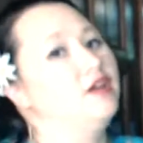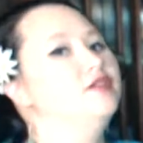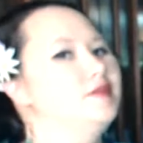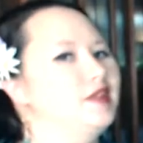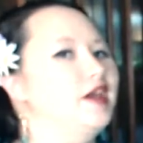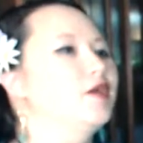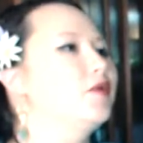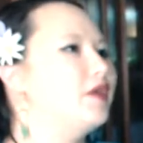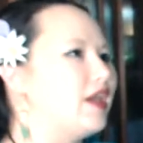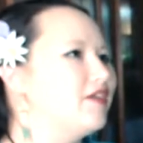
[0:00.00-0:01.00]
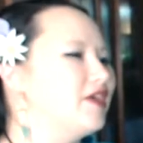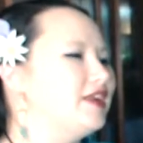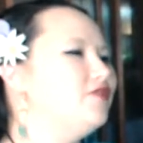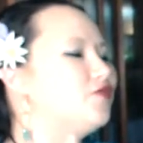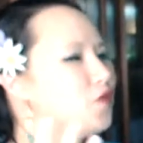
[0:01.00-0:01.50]
to be like, okay, if I
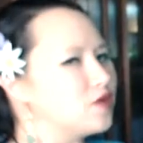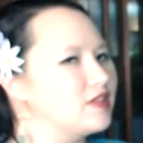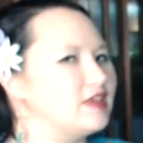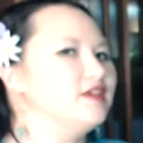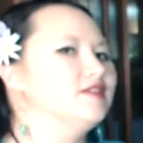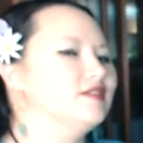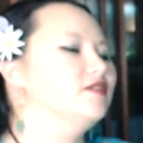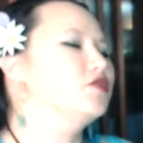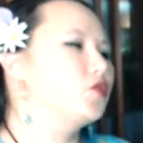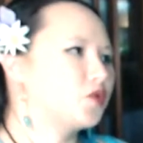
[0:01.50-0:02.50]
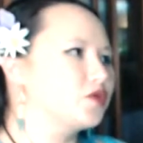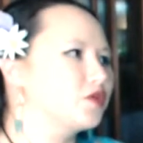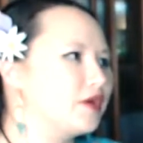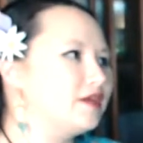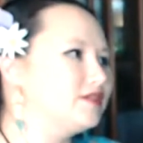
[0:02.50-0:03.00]
need 4 of these and they're
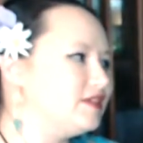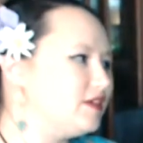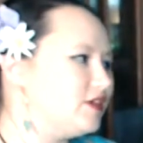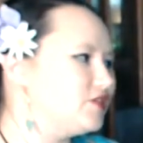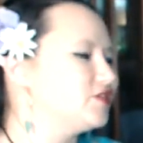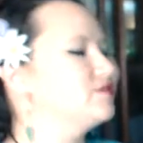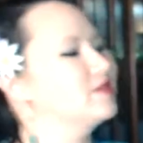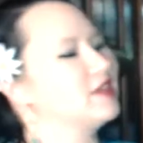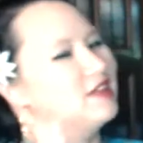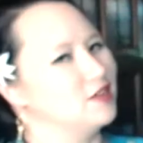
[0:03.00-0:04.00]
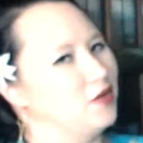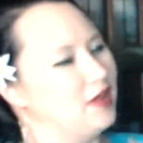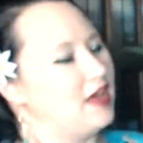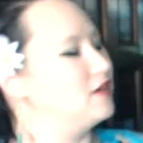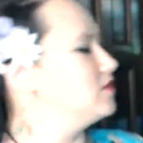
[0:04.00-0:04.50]
1/4 ounce each, the whole
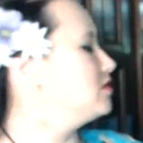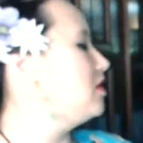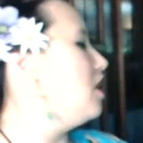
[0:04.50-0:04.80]
ounce.